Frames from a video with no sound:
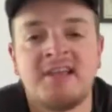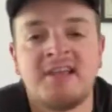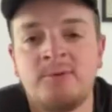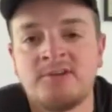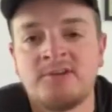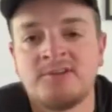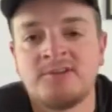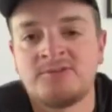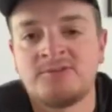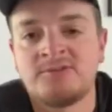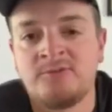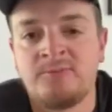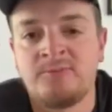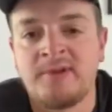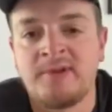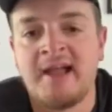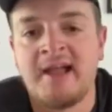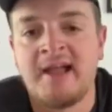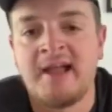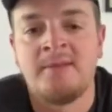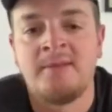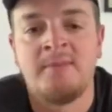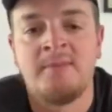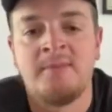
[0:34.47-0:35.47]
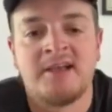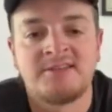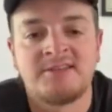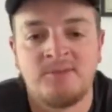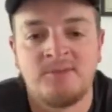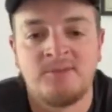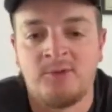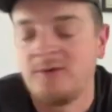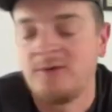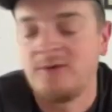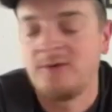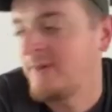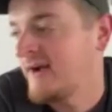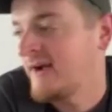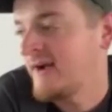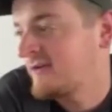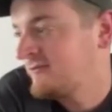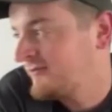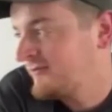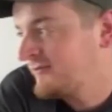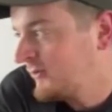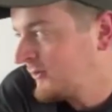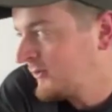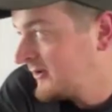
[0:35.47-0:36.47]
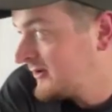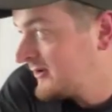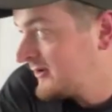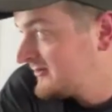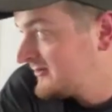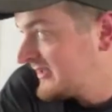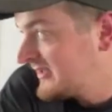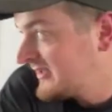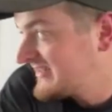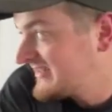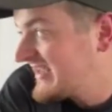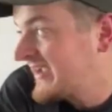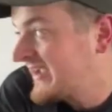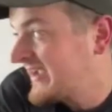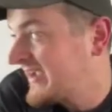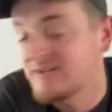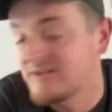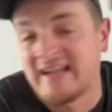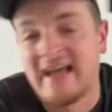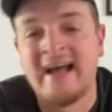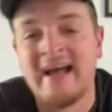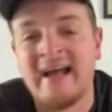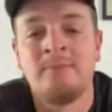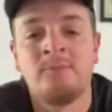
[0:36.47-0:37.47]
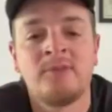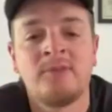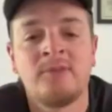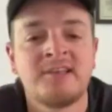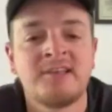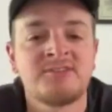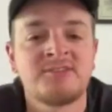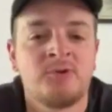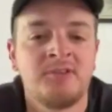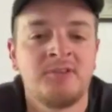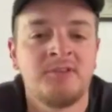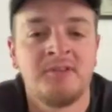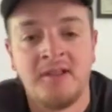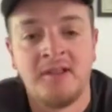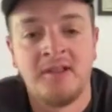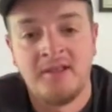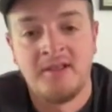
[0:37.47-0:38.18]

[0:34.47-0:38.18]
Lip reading: because we've been kind of messing about back and forward and taking our time with this one.